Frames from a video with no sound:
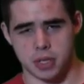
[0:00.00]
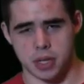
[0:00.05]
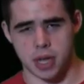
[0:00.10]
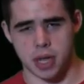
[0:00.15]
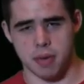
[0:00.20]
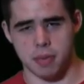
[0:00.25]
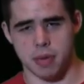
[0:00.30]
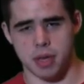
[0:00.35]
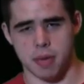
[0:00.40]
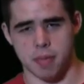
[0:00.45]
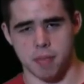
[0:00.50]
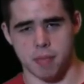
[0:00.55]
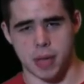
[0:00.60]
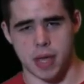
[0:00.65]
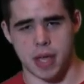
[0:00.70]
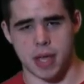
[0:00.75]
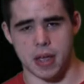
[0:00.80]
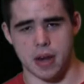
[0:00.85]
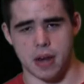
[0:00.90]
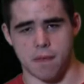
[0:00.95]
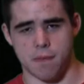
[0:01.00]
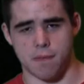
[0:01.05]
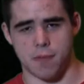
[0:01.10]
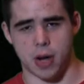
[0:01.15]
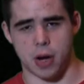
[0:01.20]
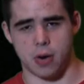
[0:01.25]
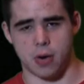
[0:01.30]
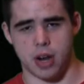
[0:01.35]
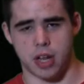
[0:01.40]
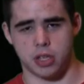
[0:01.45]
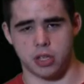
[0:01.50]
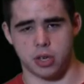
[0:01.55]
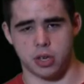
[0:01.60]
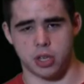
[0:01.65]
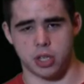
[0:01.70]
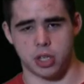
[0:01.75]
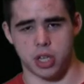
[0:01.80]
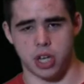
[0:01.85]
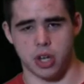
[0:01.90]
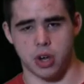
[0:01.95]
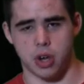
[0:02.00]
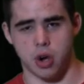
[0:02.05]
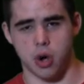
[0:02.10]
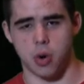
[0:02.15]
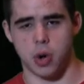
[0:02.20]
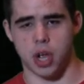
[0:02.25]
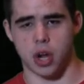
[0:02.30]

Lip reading: team compete in a fundraiser to see who